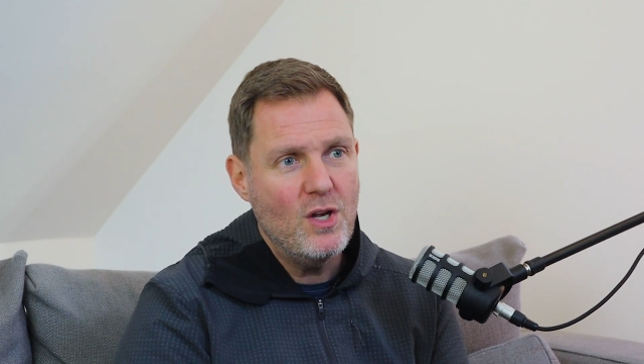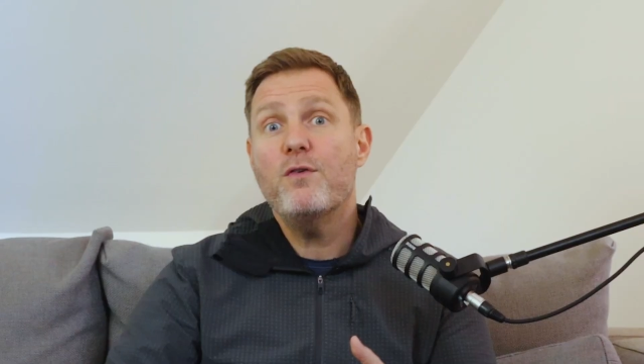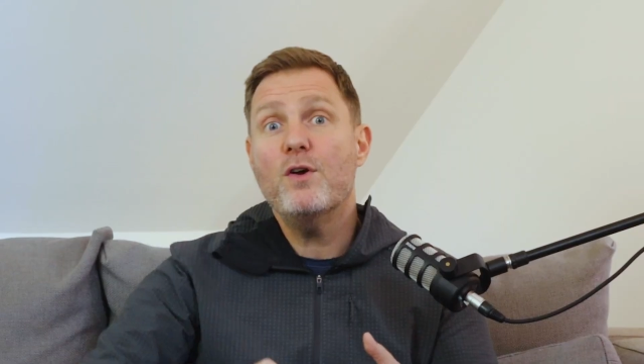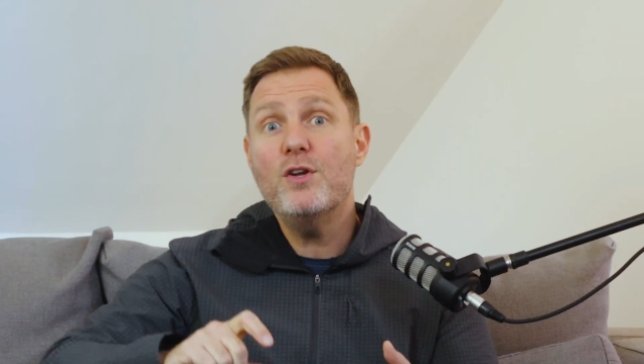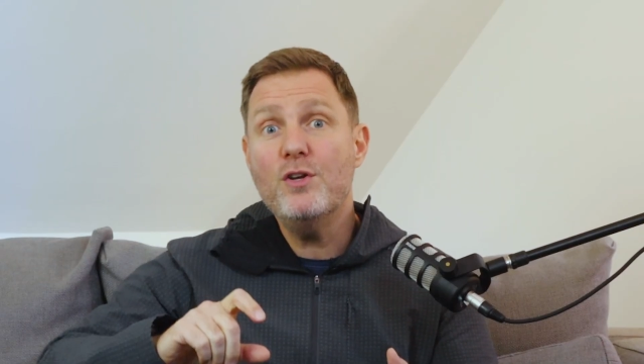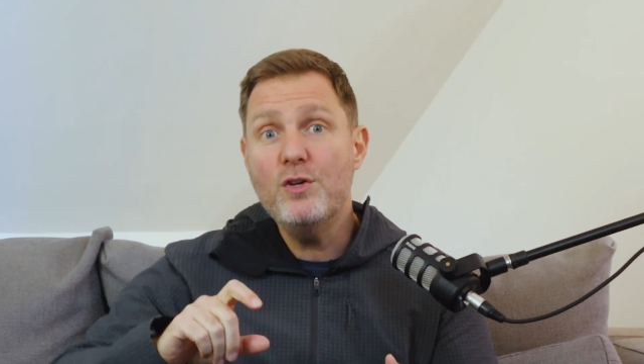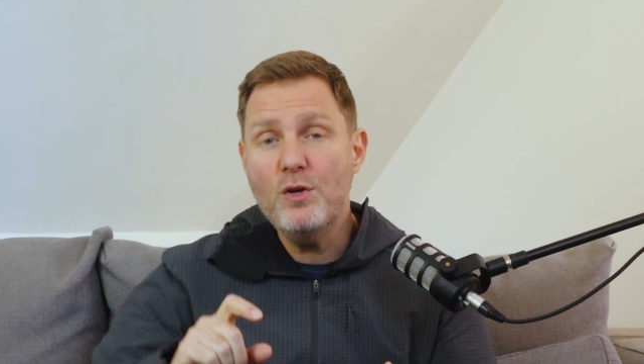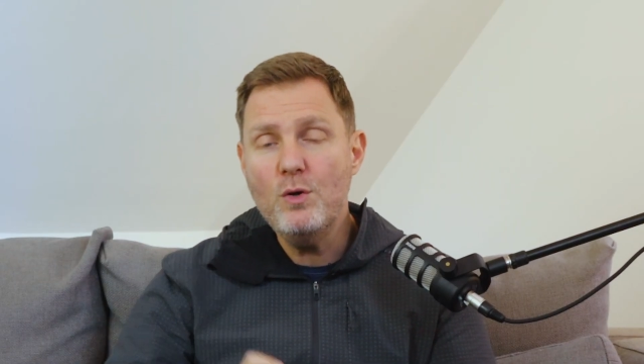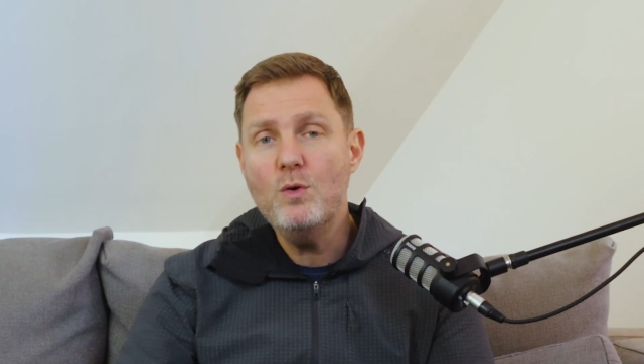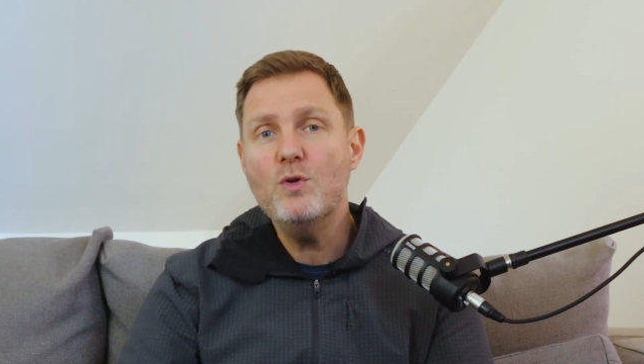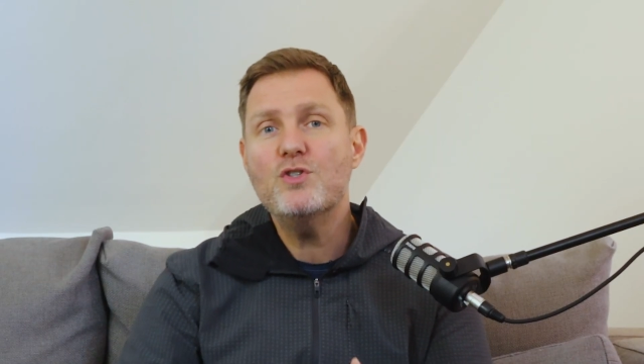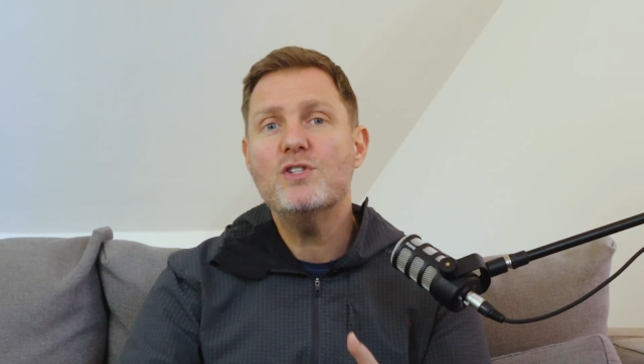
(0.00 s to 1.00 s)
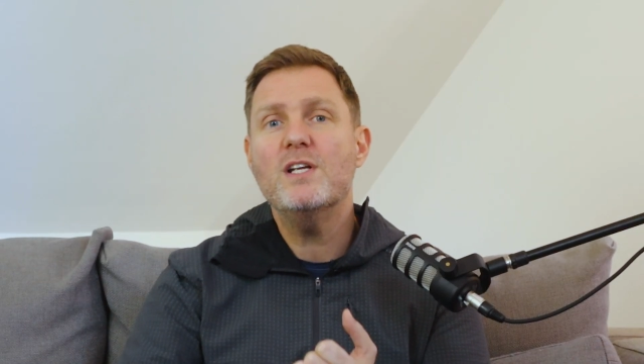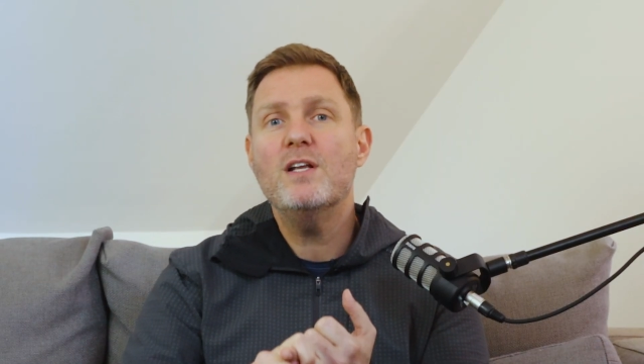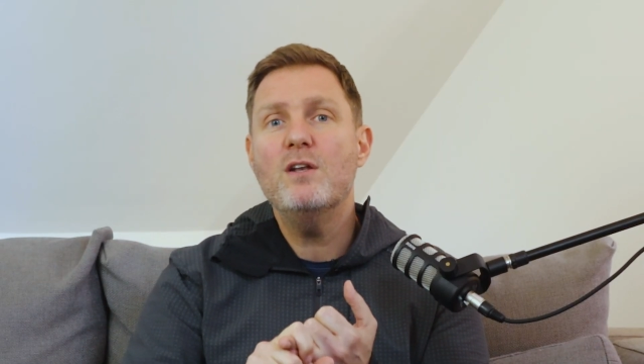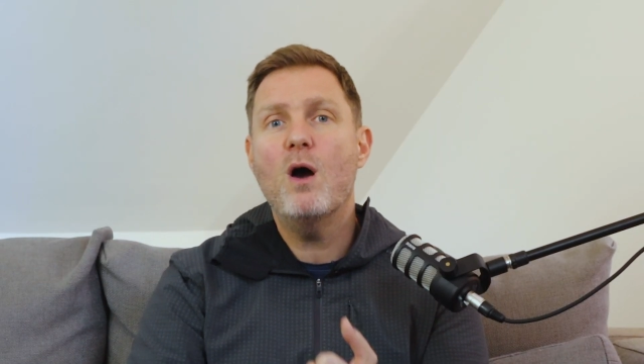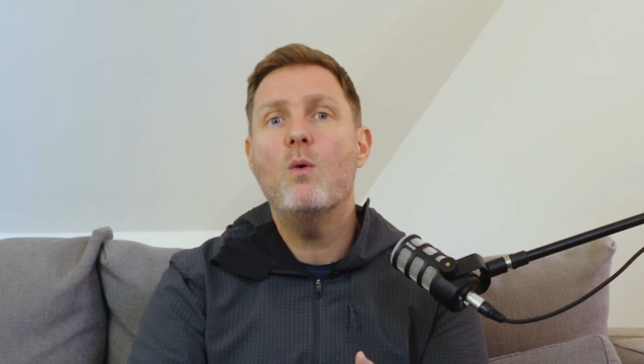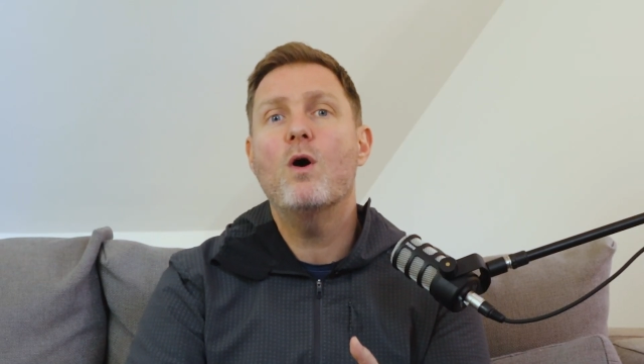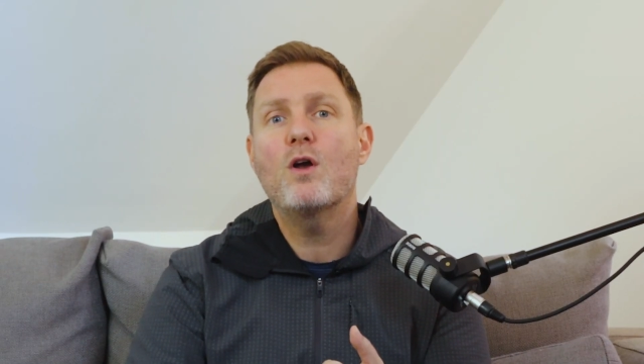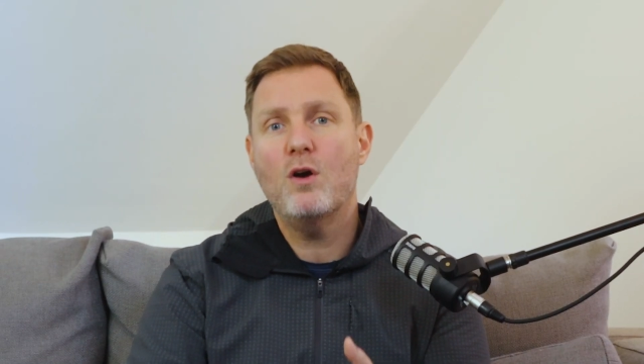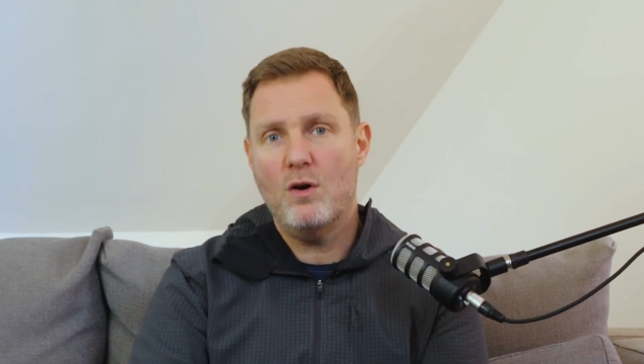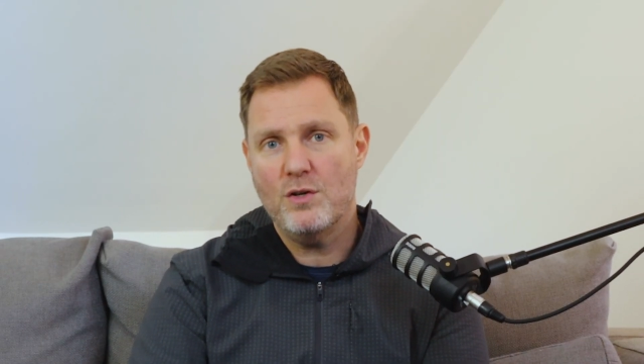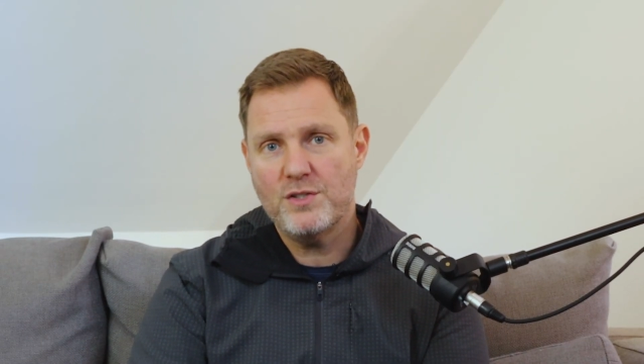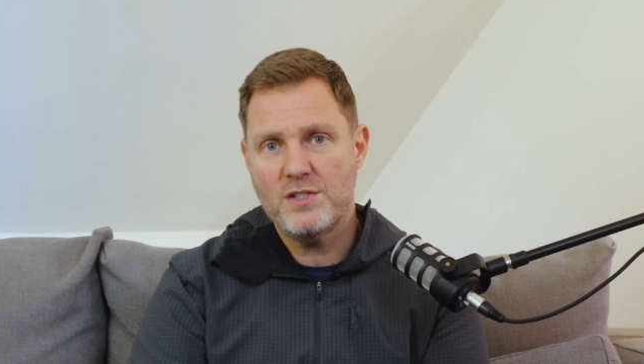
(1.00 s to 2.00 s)
for a hugely lower
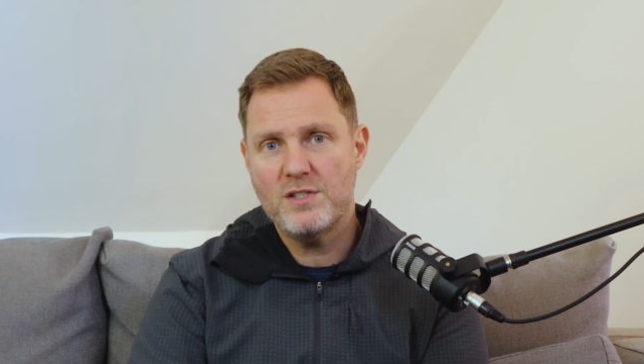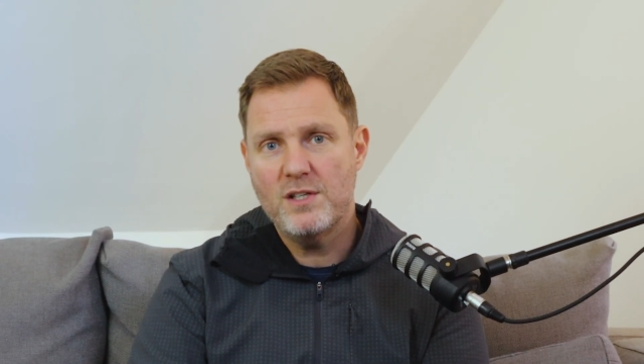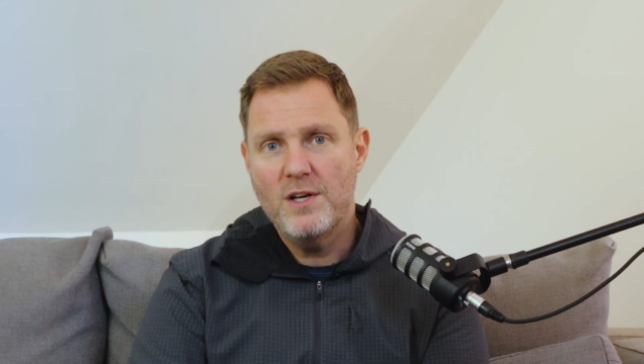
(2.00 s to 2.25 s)
cost.